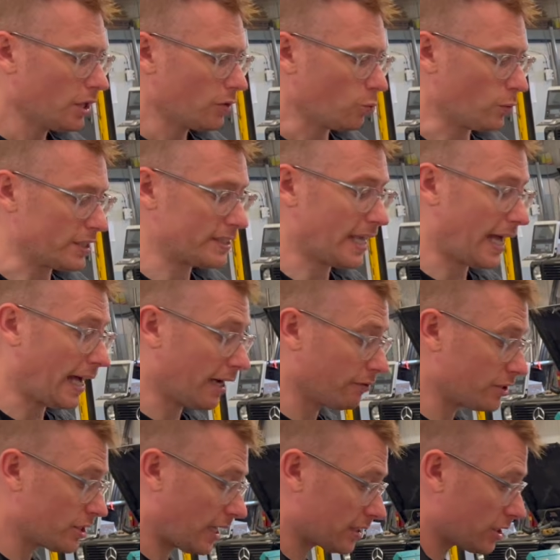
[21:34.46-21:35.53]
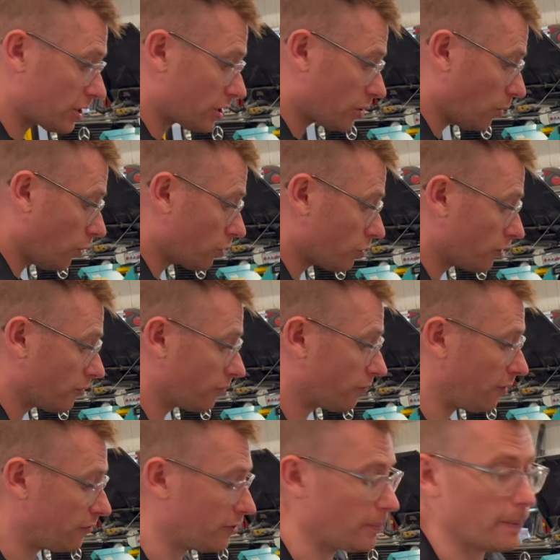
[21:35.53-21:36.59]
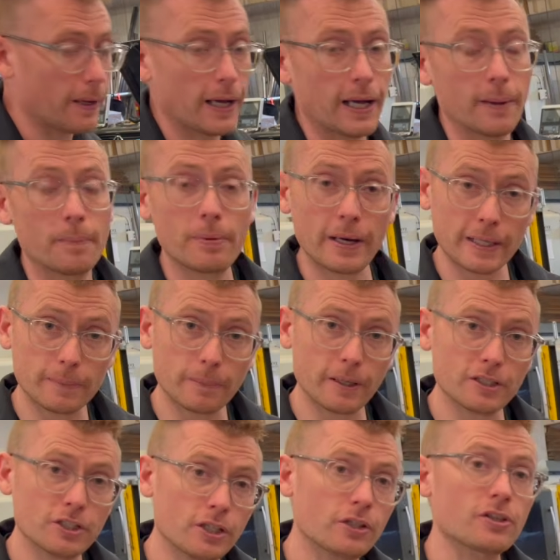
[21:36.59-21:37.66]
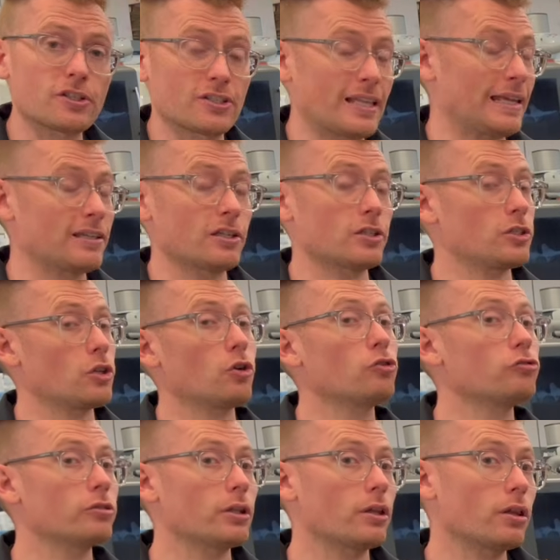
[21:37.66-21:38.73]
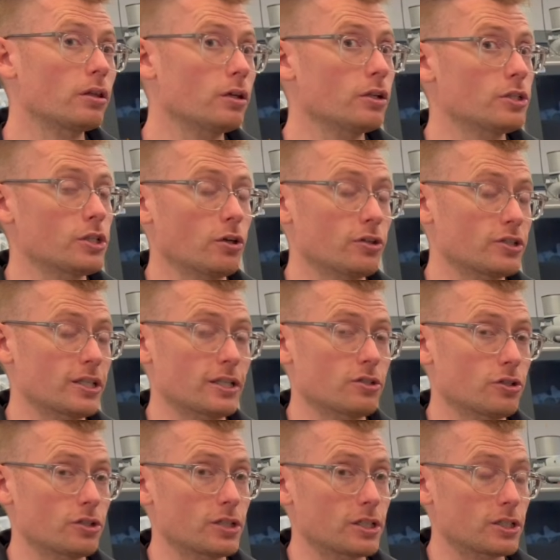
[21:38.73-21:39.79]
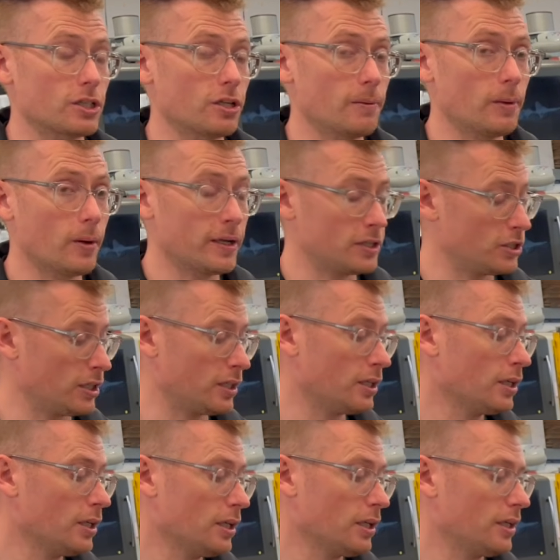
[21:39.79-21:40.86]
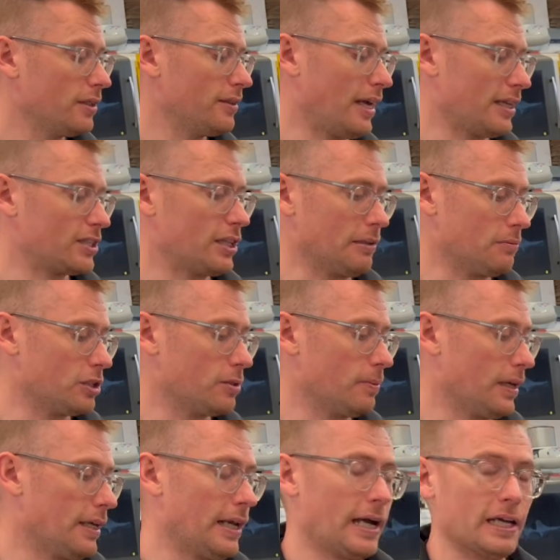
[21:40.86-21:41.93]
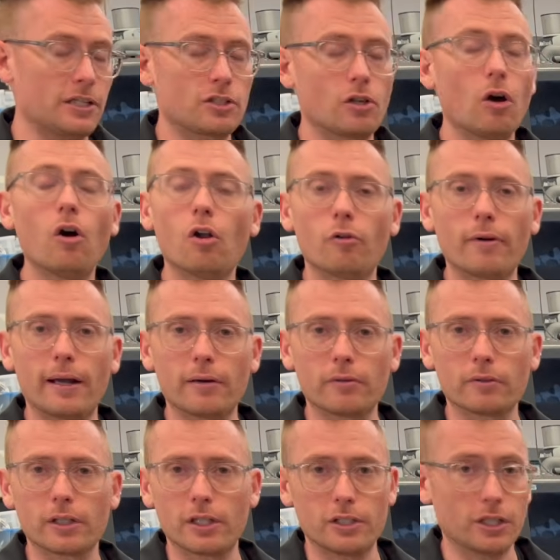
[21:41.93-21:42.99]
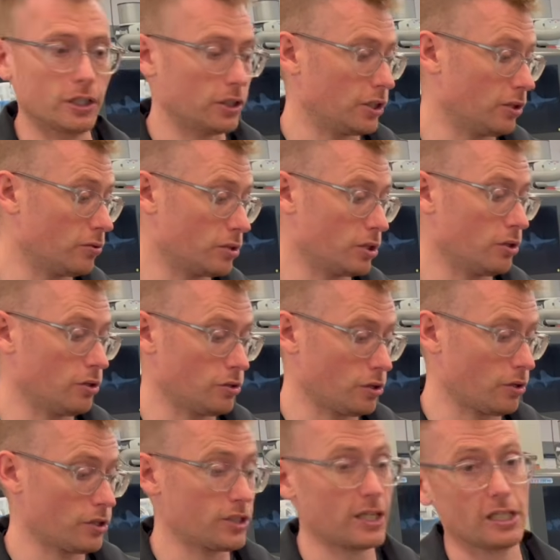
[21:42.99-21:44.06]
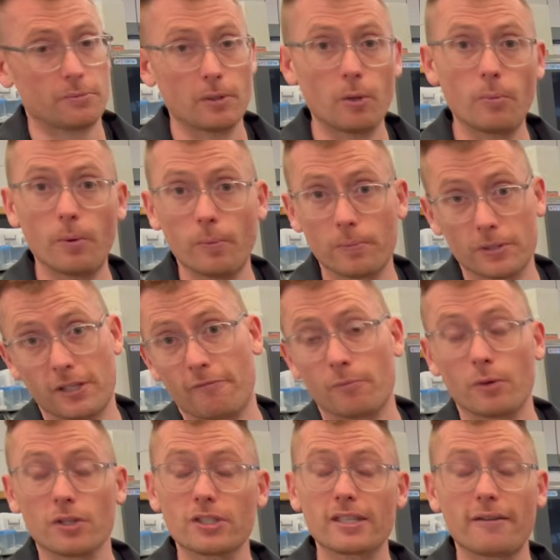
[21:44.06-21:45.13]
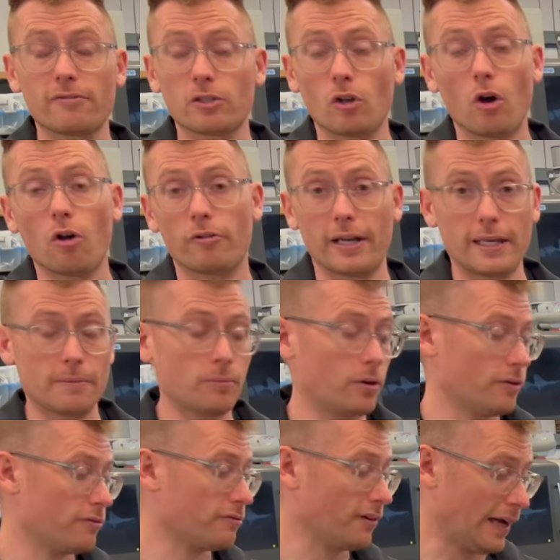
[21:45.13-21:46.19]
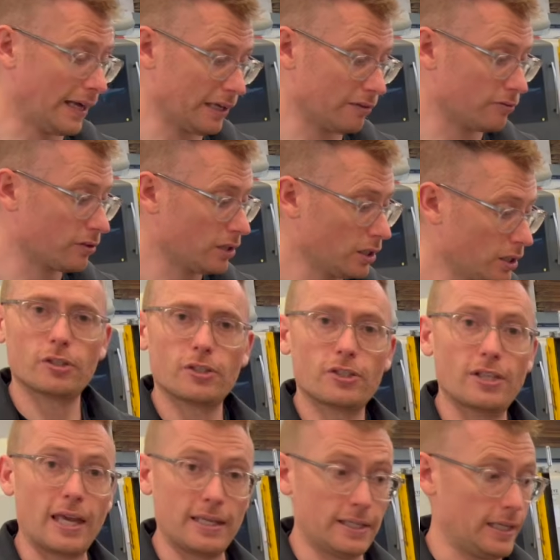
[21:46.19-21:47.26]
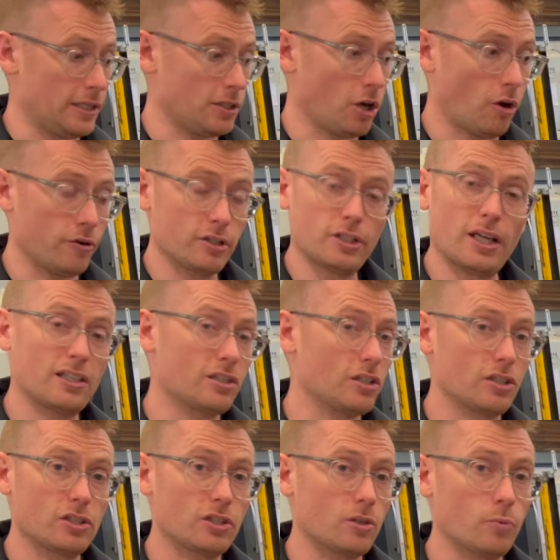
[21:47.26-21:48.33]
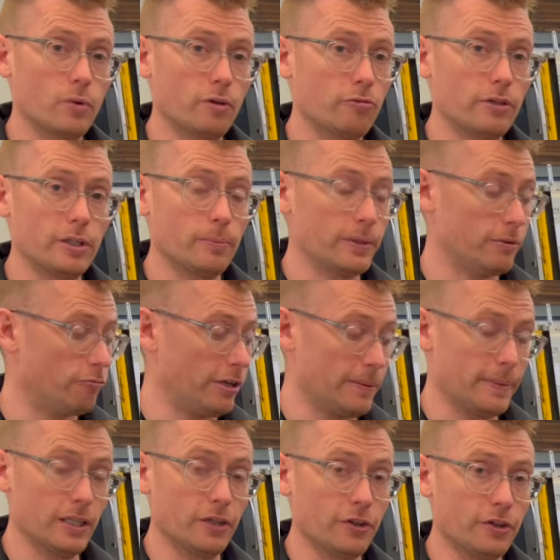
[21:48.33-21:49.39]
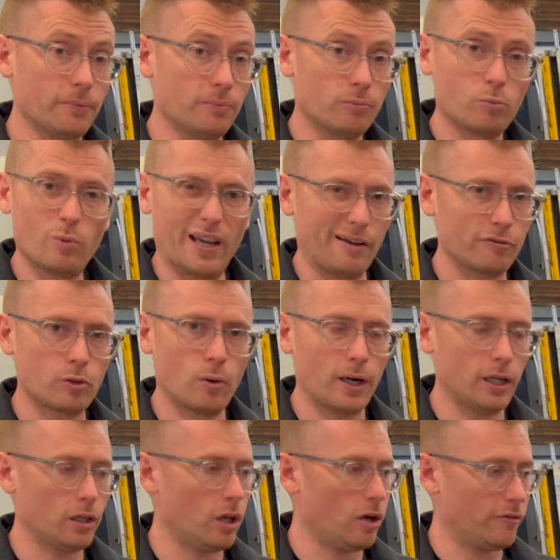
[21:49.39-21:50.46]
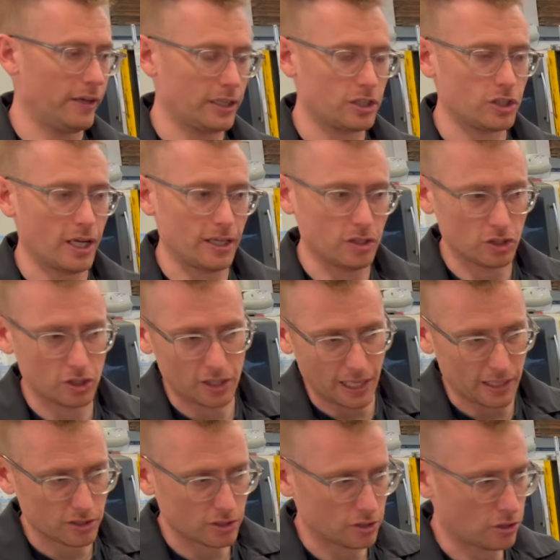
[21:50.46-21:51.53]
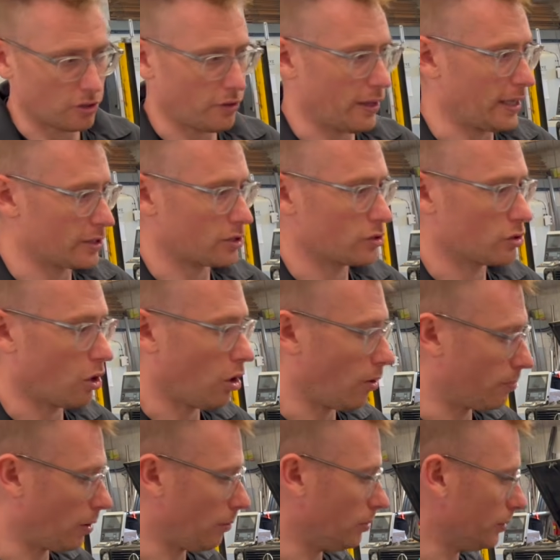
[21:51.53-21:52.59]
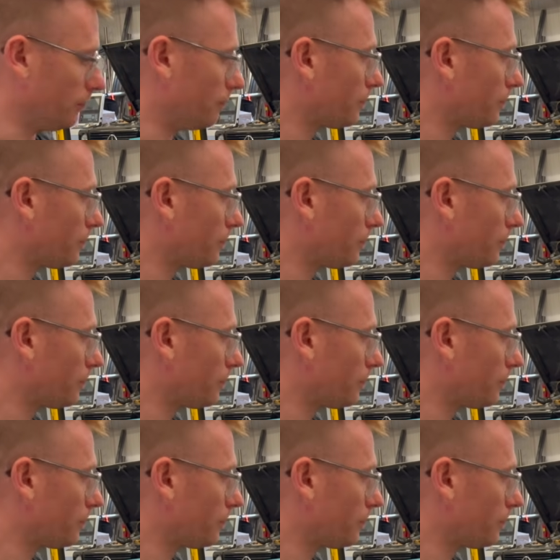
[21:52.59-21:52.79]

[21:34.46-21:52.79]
We set our injectors to 150 bar brake pressure. The standard is 130 on a 606 turbo engine. That seems to be a nice all-round, and you can use those on a 6mm pump, a 7.7 or an 8.5. Send in your injectors and we rebuild them. We have quite a lot of exchange sets, so that's not a problem.